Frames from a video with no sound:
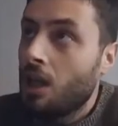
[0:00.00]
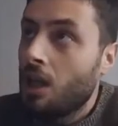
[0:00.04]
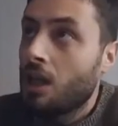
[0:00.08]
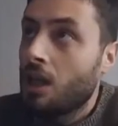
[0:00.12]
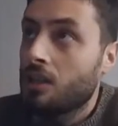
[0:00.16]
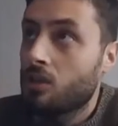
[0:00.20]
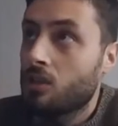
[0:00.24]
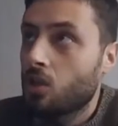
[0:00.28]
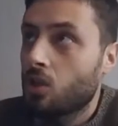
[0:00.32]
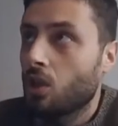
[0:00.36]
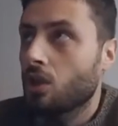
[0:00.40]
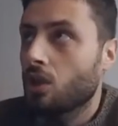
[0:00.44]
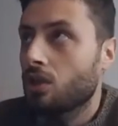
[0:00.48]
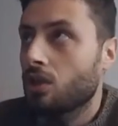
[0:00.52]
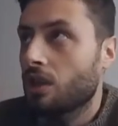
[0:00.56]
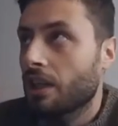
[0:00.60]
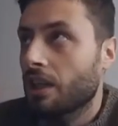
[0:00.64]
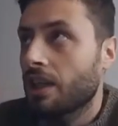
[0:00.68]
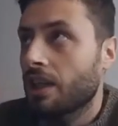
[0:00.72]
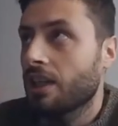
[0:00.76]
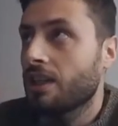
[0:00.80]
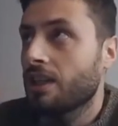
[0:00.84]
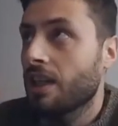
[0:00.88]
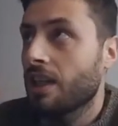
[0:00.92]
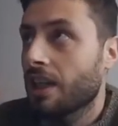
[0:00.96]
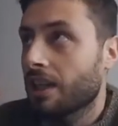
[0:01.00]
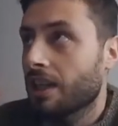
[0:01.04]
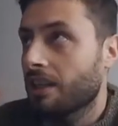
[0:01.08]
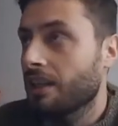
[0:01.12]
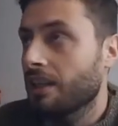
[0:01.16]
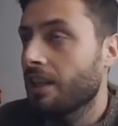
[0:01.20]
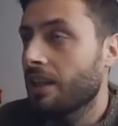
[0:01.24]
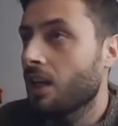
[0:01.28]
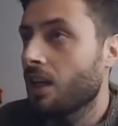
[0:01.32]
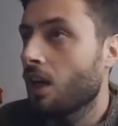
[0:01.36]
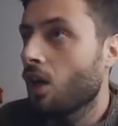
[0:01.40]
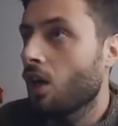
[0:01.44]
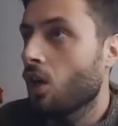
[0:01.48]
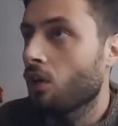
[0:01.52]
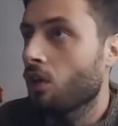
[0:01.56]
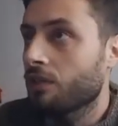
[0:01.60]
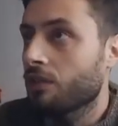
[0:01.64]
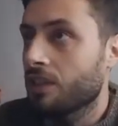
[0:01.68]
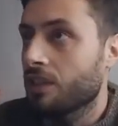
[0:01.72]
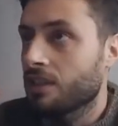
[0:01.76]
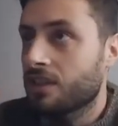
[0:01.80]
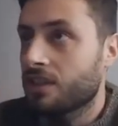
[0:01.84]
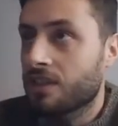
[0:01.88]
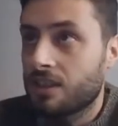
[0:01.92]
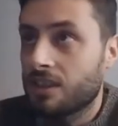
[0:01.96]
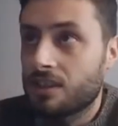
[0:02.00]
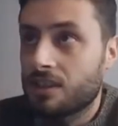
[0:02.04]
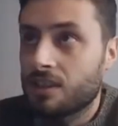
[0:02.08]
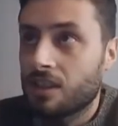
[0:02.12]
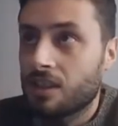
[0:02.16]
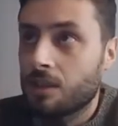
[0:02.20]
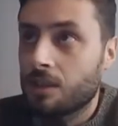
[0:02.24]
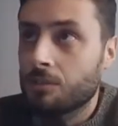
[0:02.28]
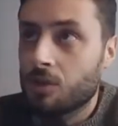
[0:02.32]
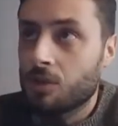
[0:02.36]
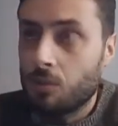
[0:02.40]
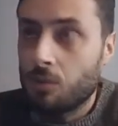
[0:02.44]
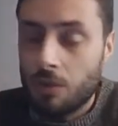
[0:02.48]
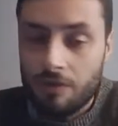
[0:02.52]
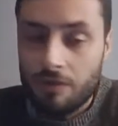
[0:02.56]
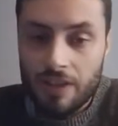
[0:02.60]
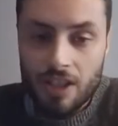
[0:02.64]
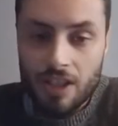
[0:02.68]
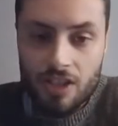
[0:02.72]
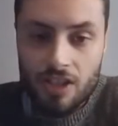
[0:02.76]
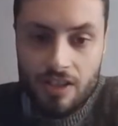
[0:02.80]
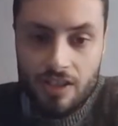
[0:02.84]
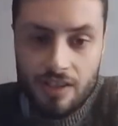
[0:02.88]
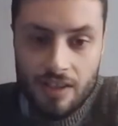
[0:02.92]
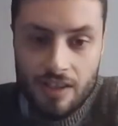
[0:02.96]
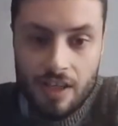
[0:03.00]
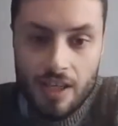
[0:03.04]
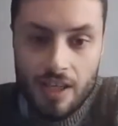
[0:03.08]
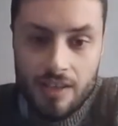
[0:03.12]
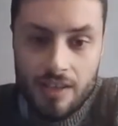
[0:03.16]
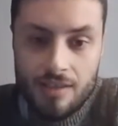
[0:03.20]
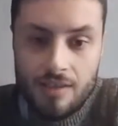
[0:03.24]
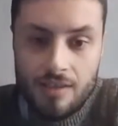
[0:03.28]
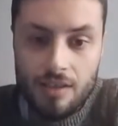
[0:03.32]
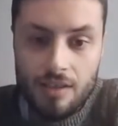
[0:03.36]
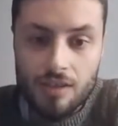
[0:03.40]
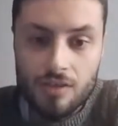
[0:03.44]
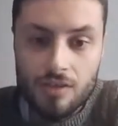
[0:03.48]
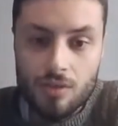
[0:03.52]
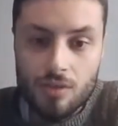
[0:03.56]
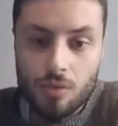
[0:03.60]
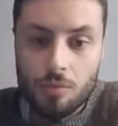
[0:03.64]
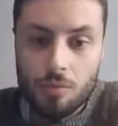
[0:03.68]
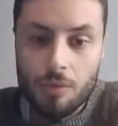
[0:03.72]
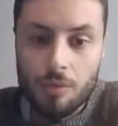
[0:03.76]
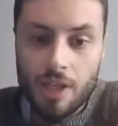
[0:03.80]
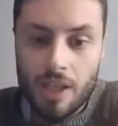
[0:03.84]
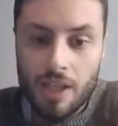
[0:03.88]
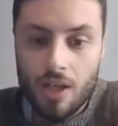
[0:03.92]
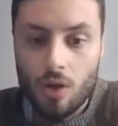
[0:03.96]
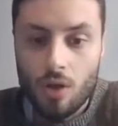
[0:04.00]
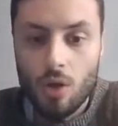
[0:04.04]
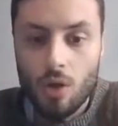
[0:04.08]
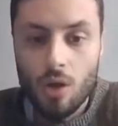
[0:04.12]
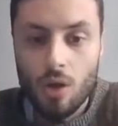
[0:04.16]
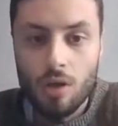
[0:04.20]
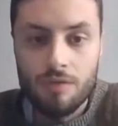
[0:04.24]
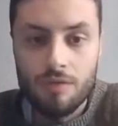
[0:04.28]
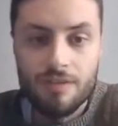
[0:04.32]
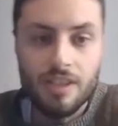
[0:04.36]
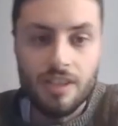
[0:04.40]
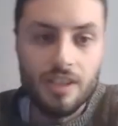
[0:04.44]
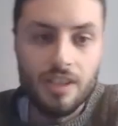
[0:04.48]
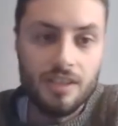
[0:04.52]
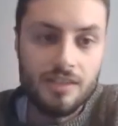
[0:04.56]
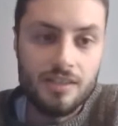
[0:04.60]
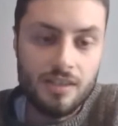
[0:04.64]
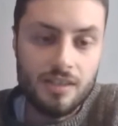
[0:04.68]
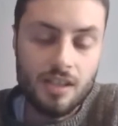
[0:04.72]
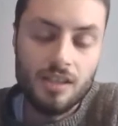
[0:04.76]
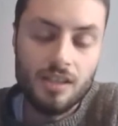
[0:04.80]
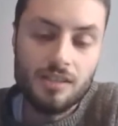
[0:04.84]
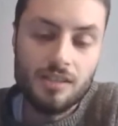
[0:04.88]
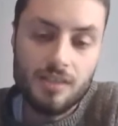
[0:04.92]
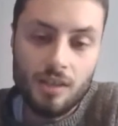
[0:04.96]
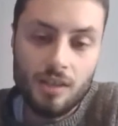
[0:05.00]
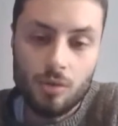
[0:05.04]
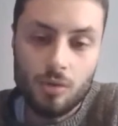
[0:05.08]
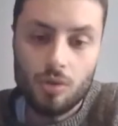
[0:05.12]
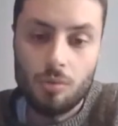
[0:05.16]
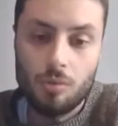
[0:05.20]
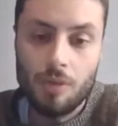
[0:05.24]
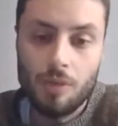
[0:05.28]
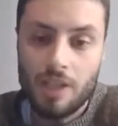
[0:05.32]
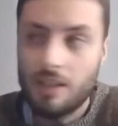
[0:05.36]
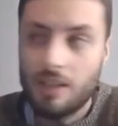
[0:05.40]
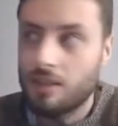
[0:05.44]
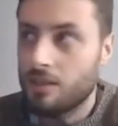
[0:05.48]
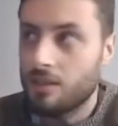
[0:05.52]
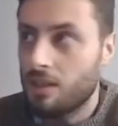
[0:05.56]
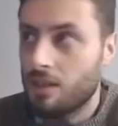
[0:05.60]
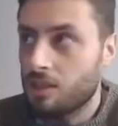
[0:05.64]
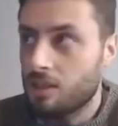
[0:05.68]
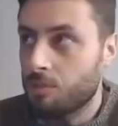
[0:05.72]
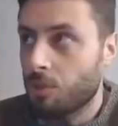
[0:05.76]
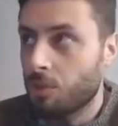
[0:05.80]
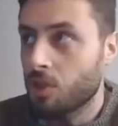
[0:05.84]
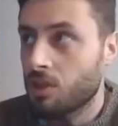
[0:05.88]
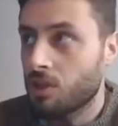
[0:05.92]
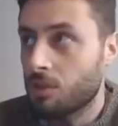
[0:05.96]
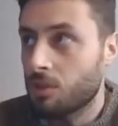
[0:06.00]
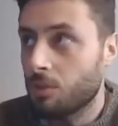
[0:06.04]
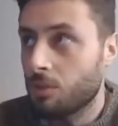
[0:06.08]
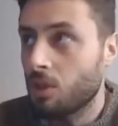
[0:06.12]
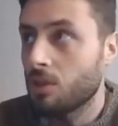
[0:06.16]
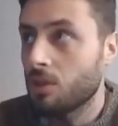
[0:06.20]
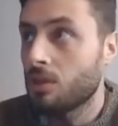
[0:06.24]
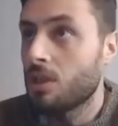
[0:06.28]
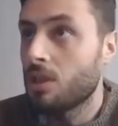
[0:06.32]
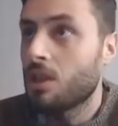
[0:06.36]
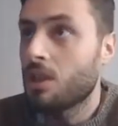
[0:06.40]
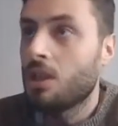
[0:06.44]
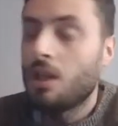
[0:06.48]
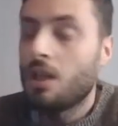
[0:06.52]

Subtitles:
And so really the idea of these systems with HCS is to make all of these as automated as possible.